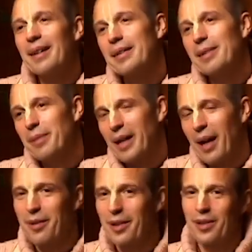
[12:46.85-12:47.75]
to
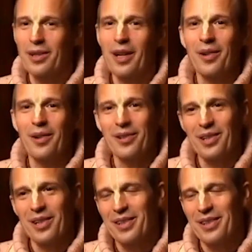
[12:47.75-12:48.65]
become Krishna
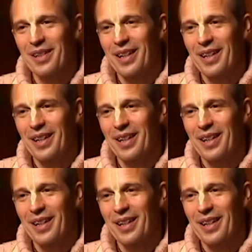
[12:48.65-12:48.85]
conscious.